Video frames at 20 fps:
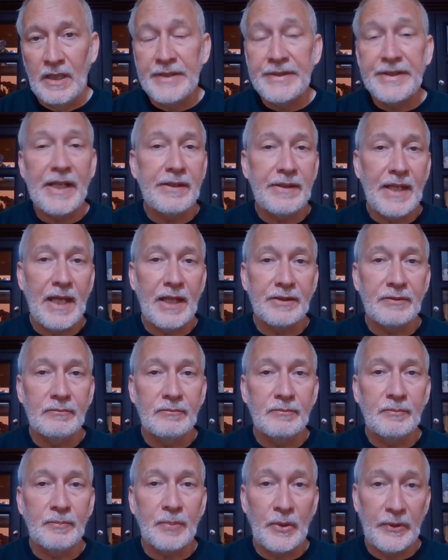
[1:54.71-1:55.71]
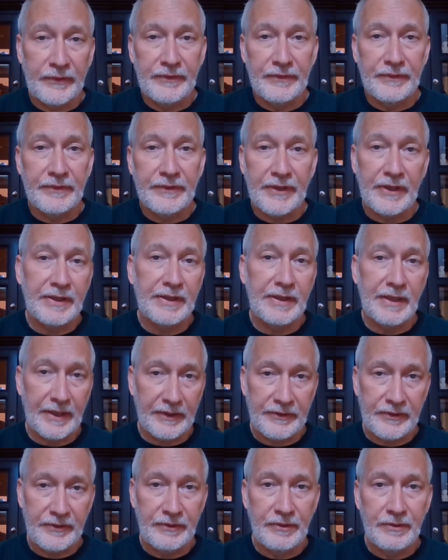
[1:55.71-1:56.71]
Take that person sitting
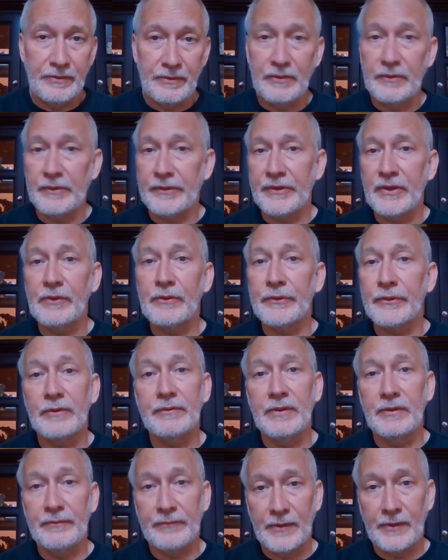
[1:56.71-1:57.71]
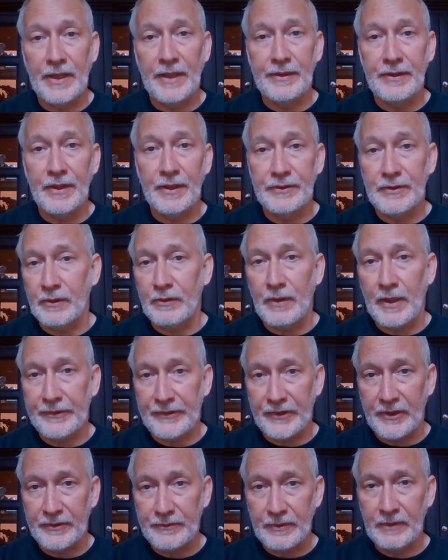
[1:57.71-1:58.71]
next to you, your single-serving friend on your
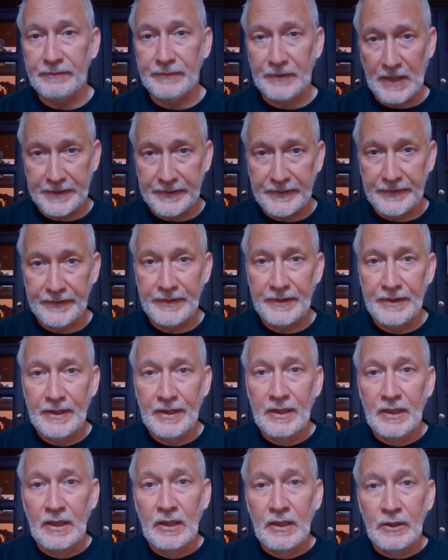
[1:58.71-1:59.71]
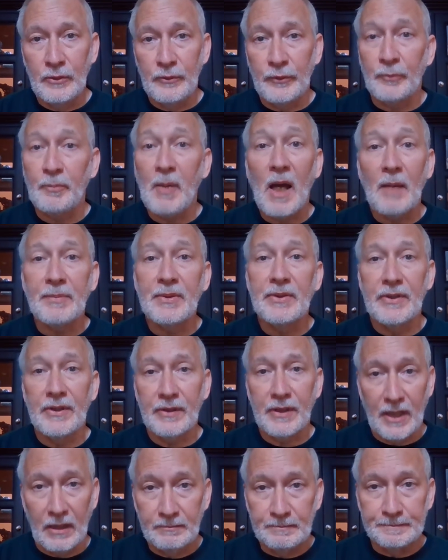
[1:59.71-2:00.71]
cross-country flight, who's popping
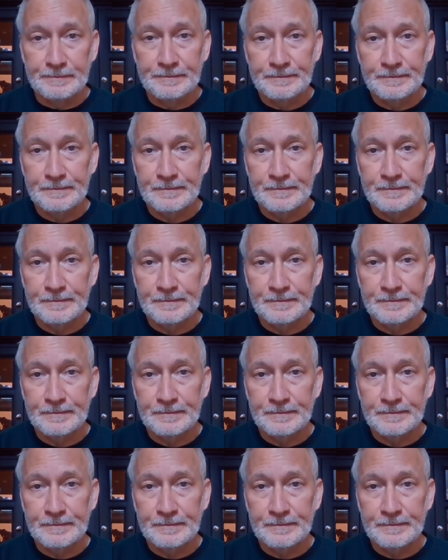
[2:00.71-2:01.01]
their gum.